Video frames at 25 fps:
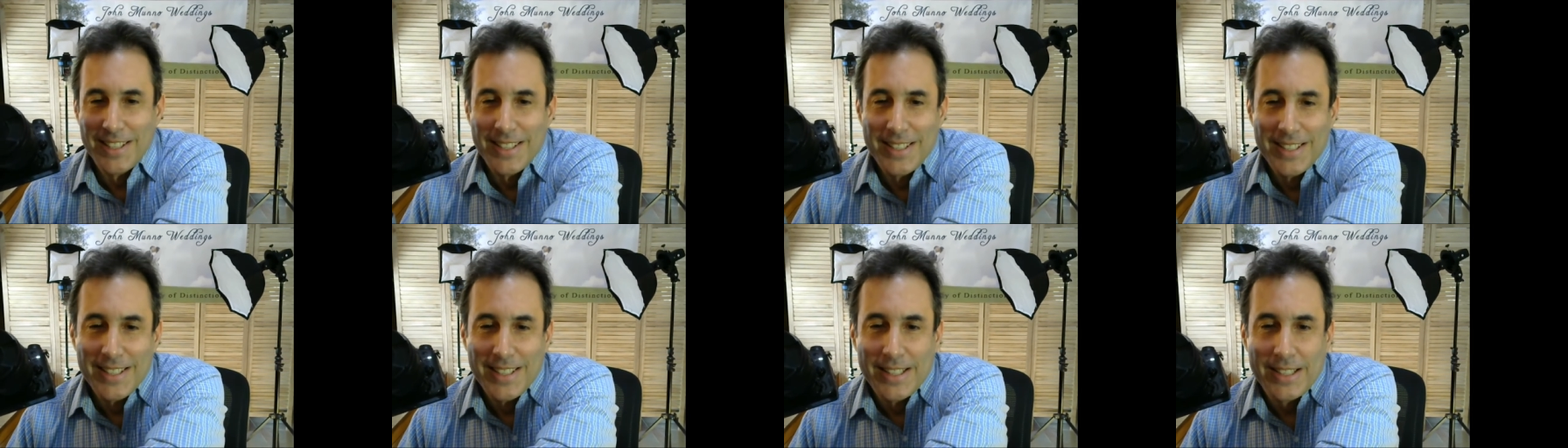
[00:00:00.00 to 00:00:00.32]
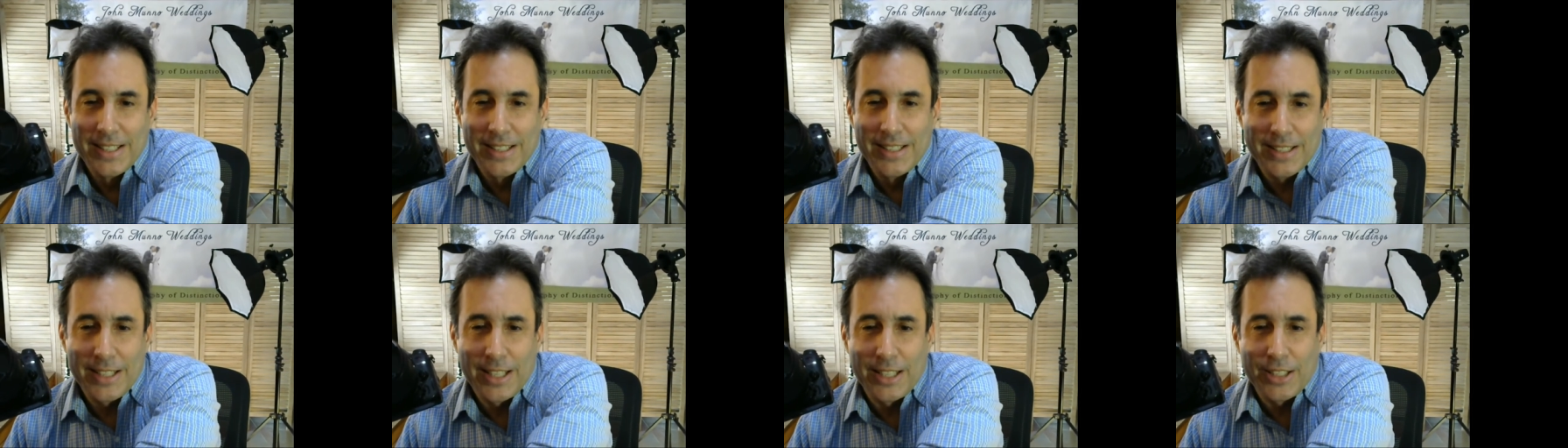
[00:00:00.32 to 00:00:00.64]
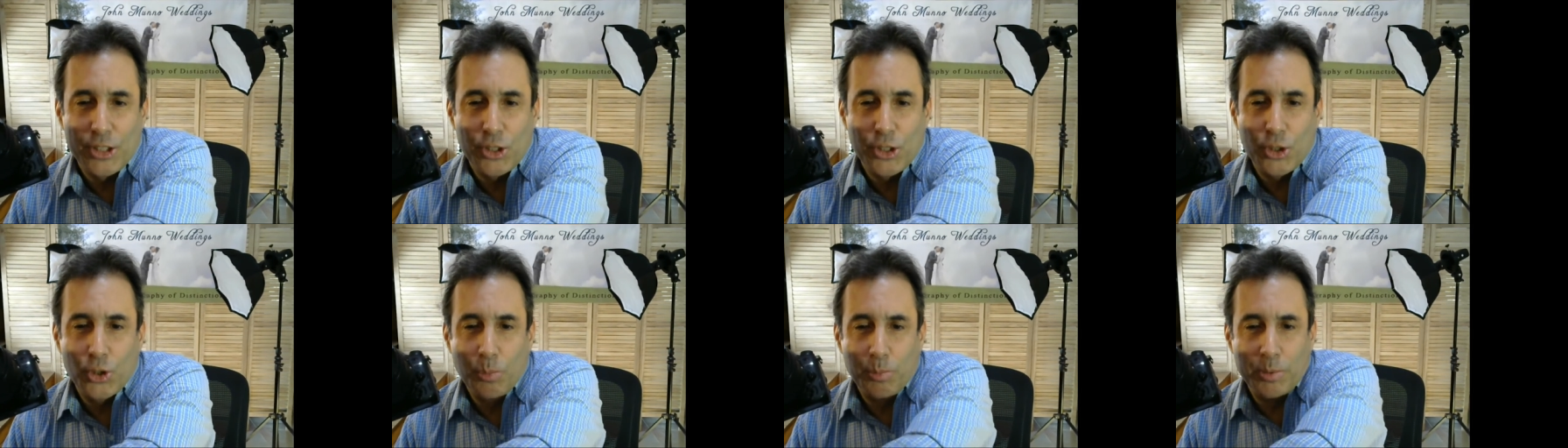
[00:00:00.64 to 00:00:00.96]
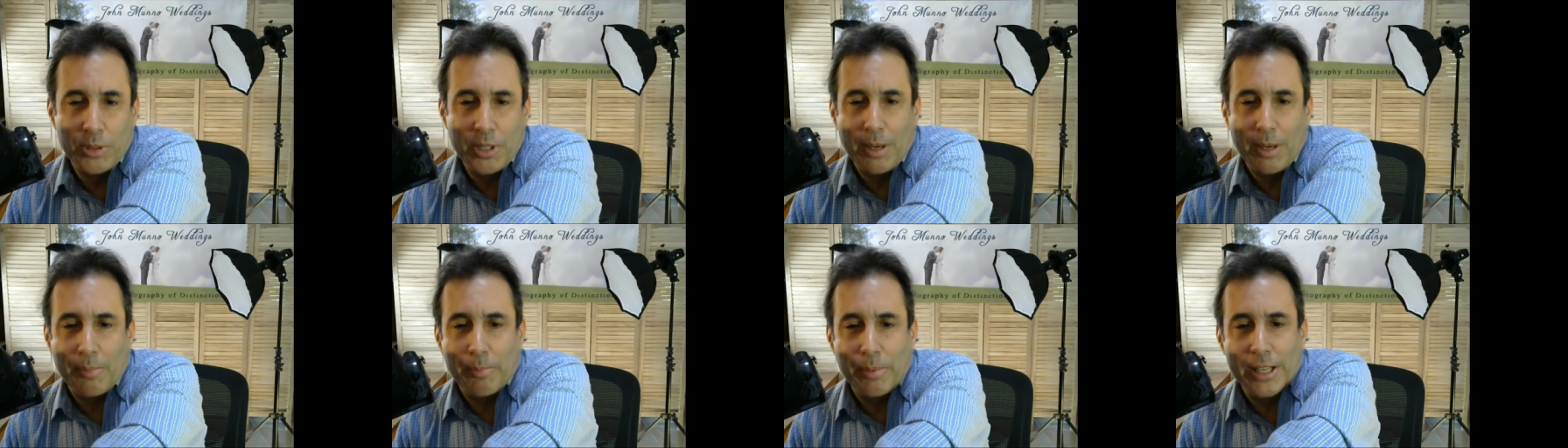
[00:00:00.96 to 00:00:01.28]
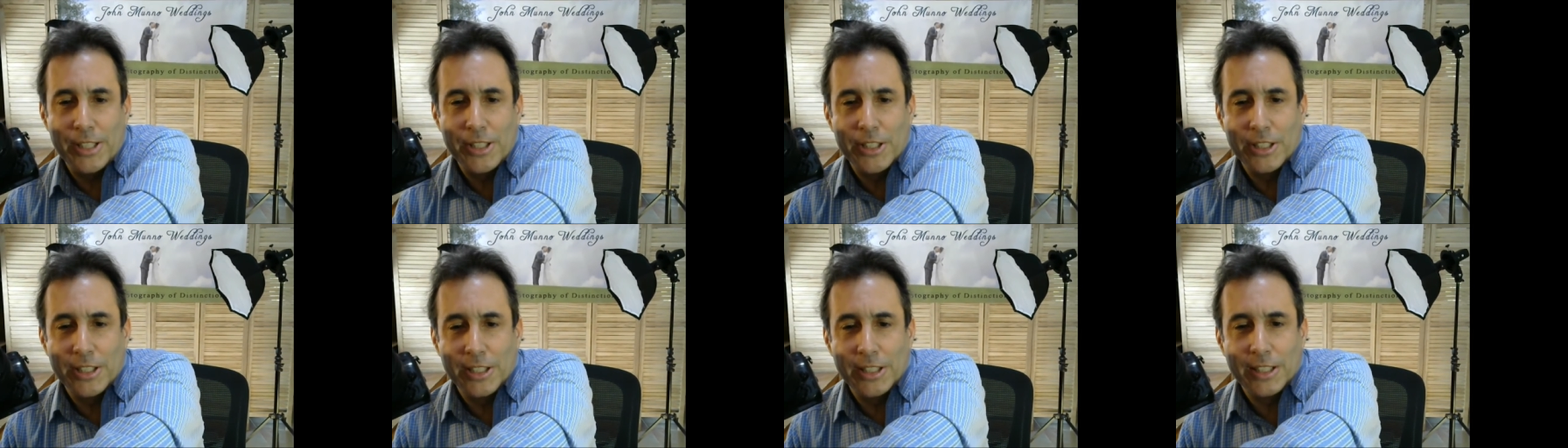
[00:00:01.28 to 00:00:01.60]
It's got a souped up
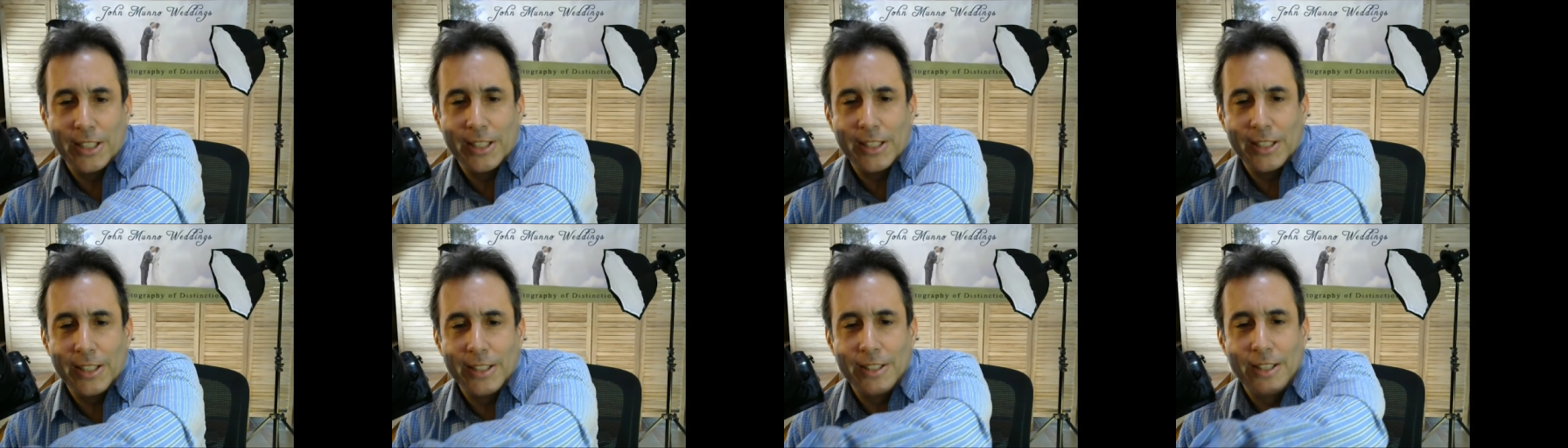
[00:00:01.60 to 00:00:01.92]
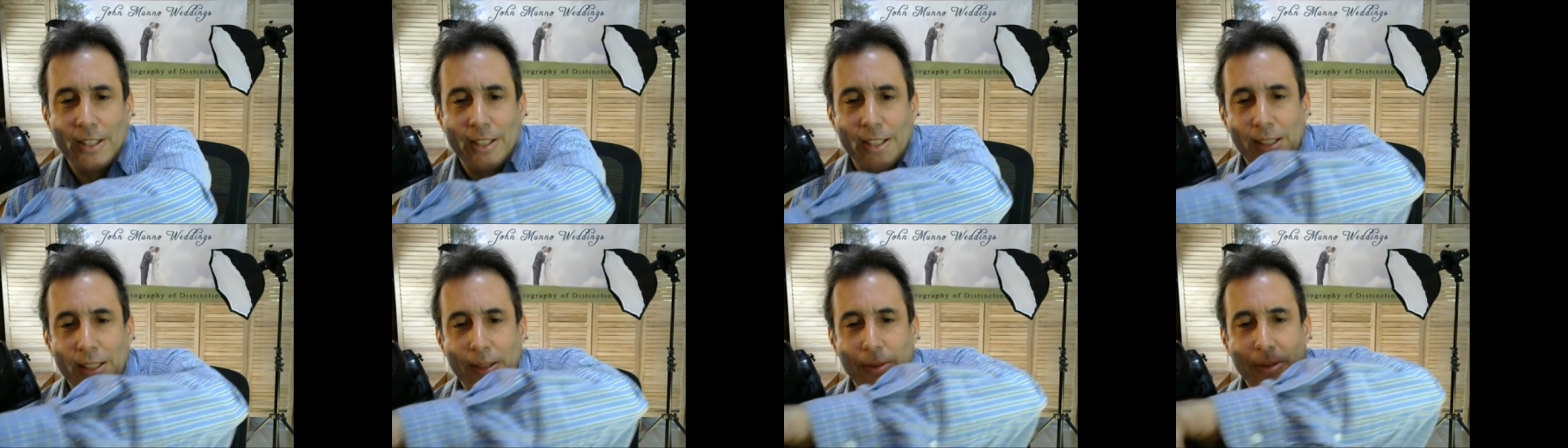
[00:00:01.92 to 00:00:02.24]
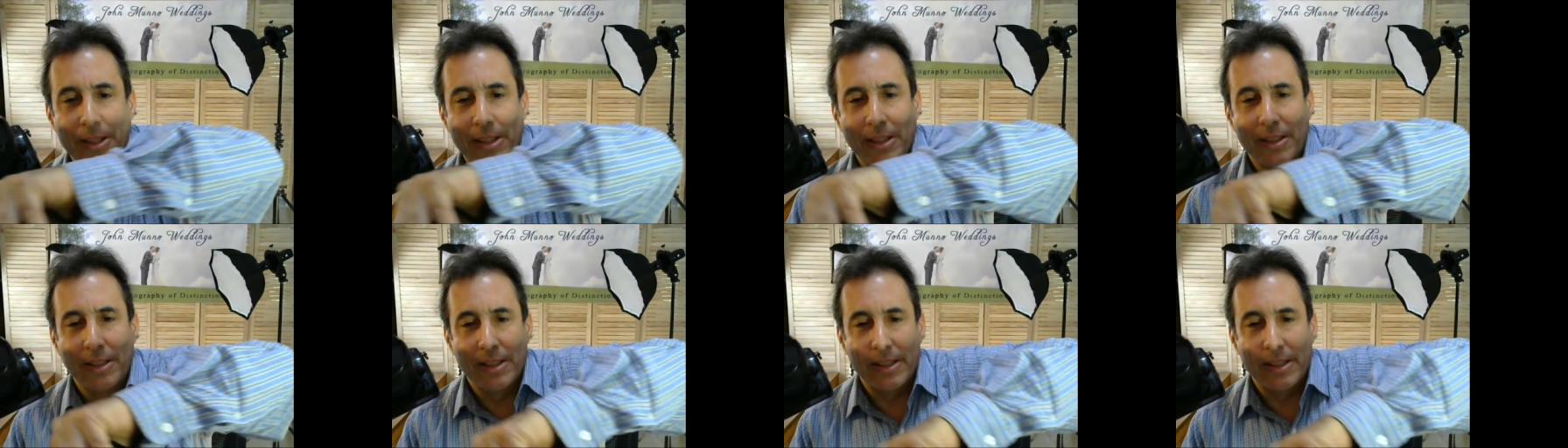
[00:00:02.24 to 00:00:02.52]
engine in it. No, here we go.